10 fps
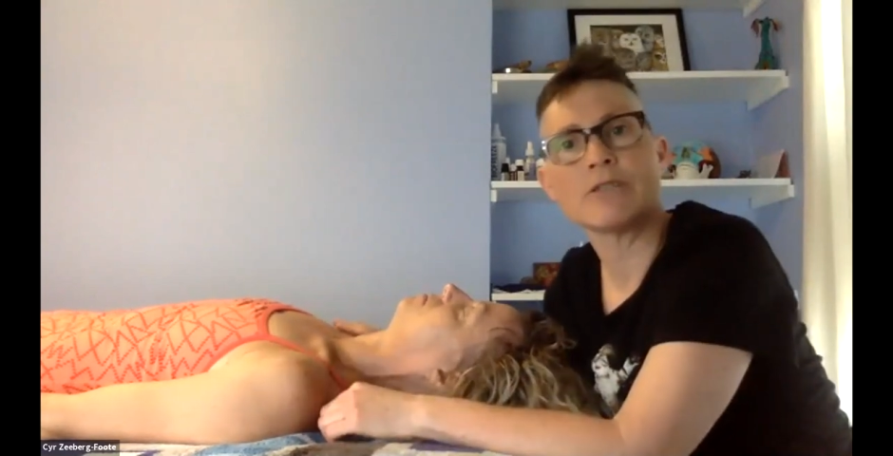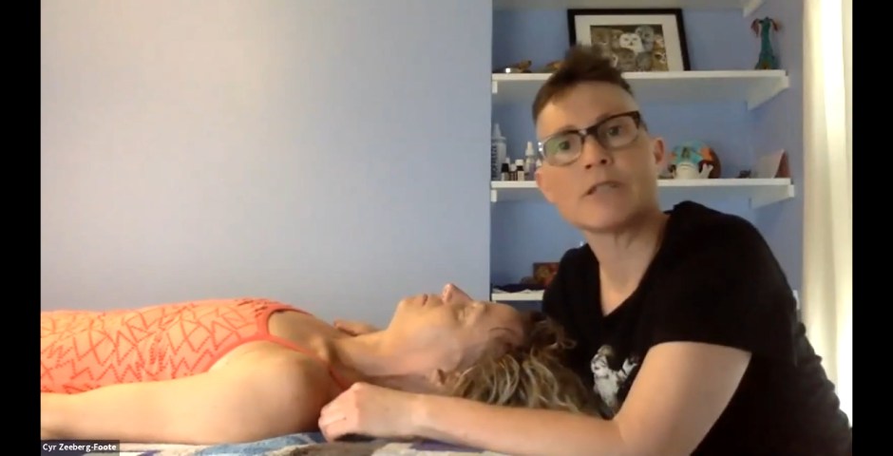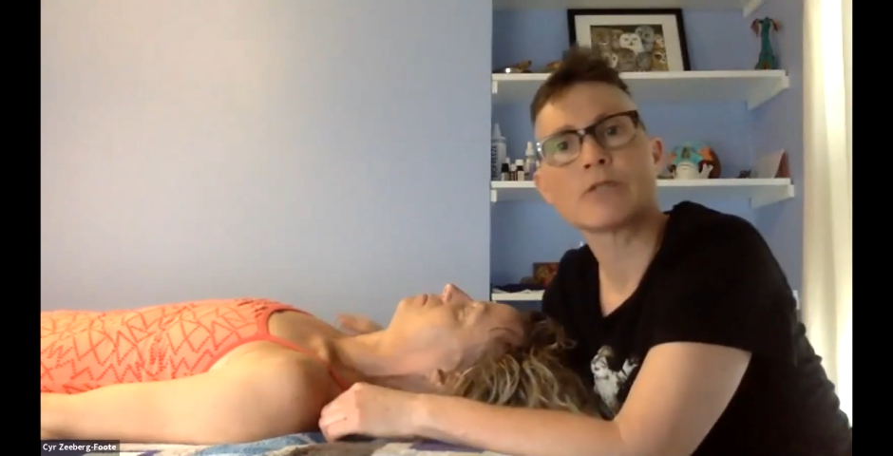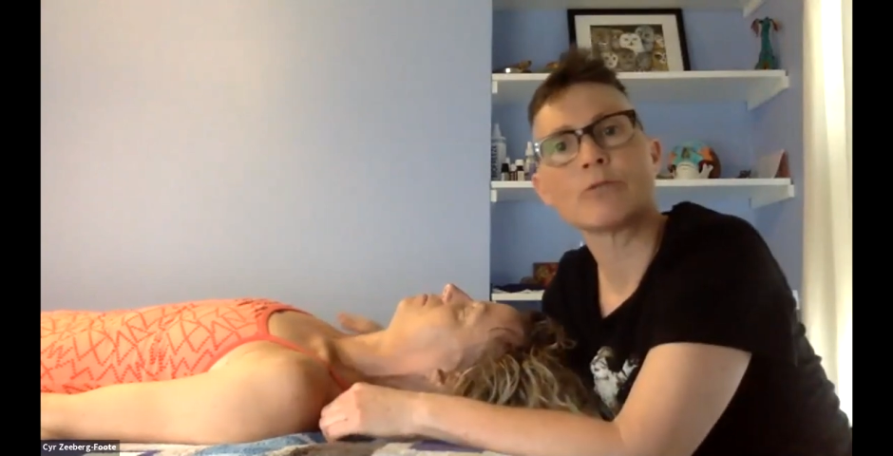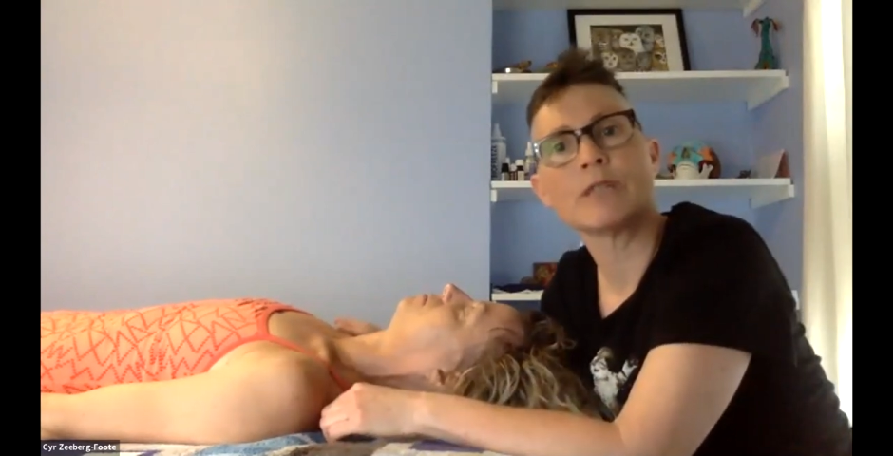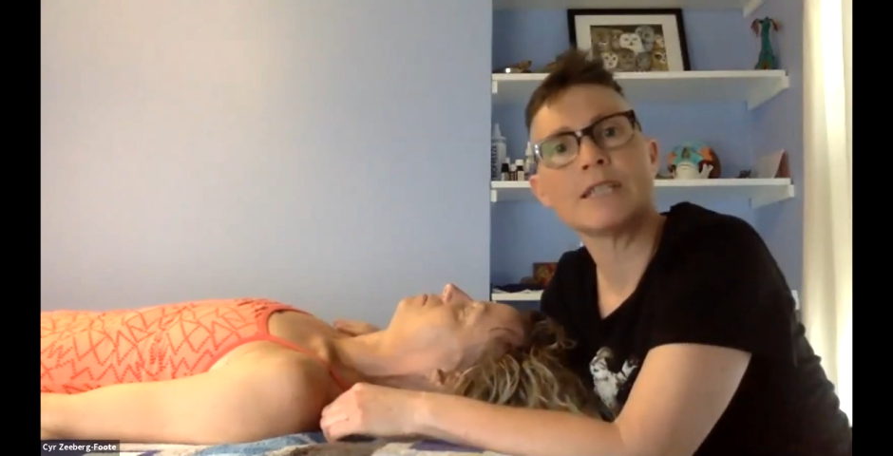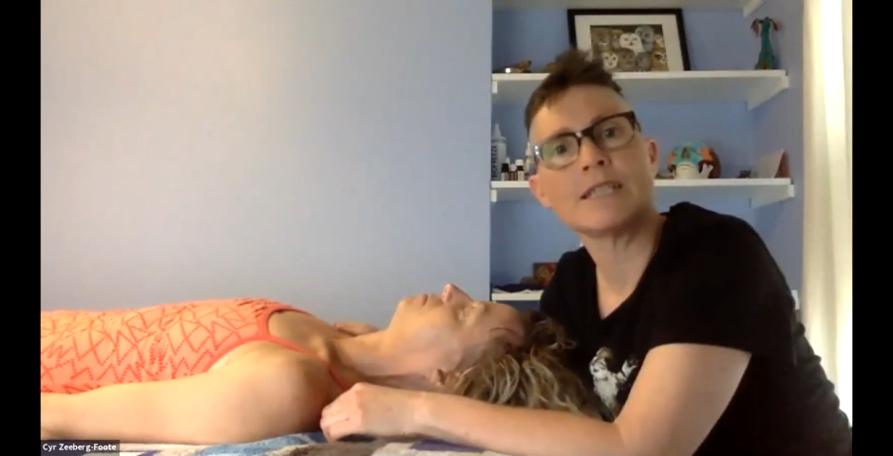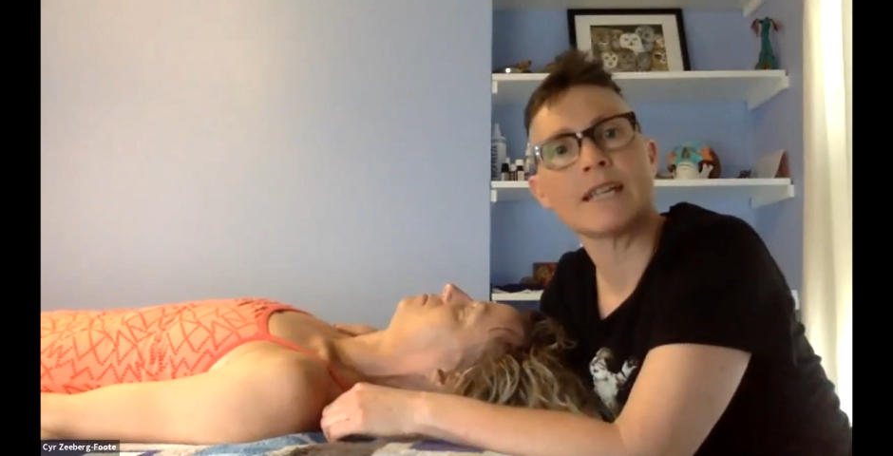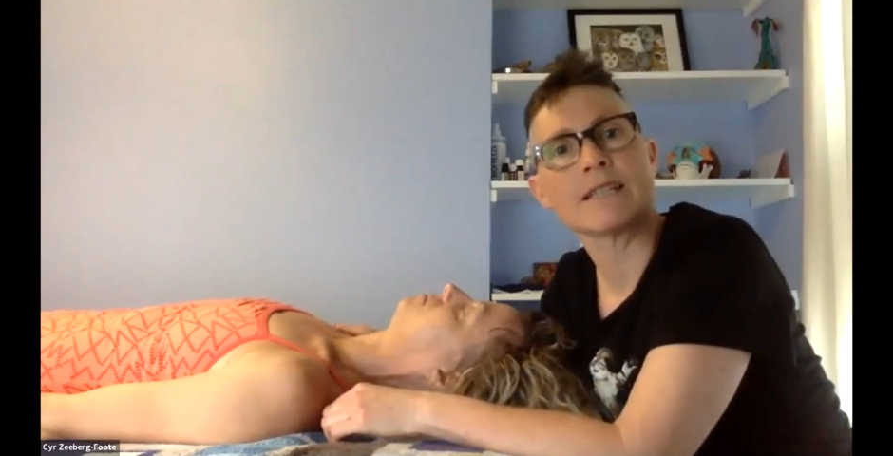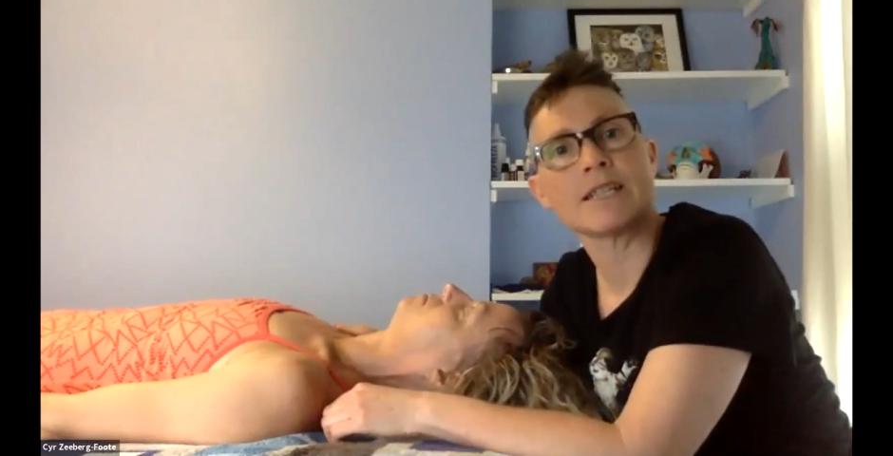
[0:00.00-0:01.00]
this
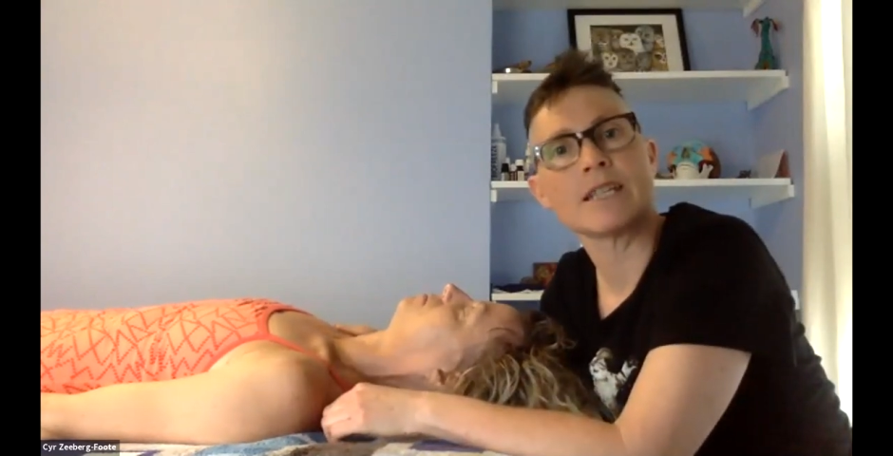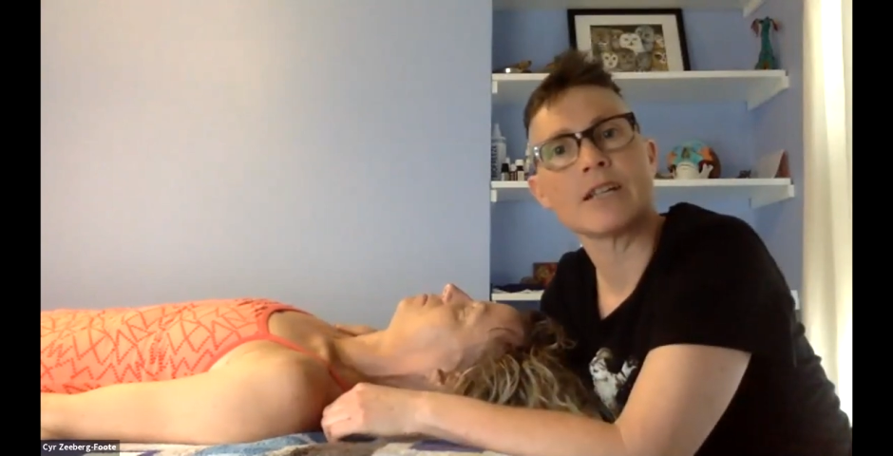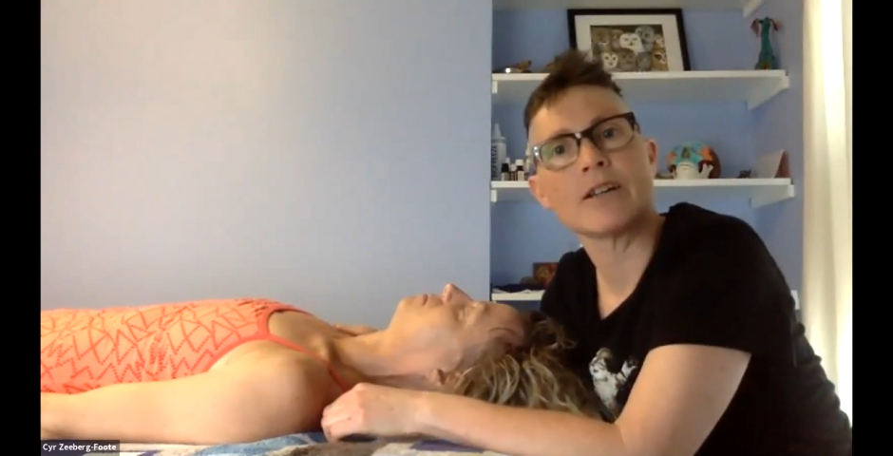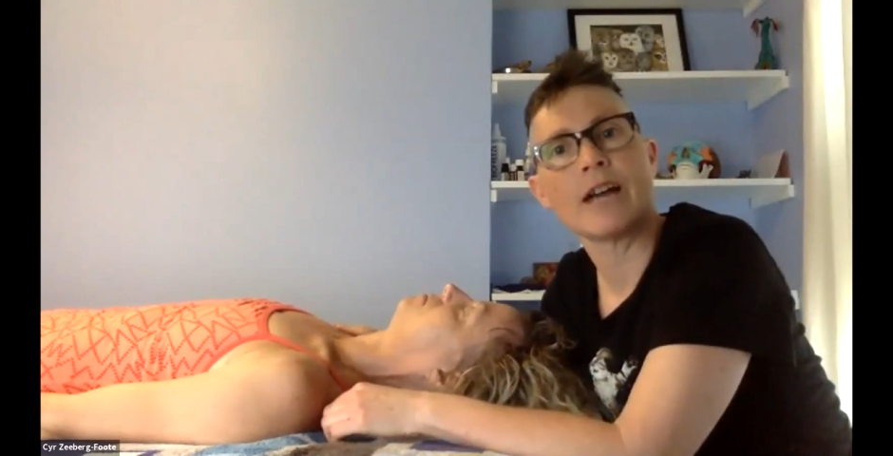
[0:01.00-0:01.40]
retest here,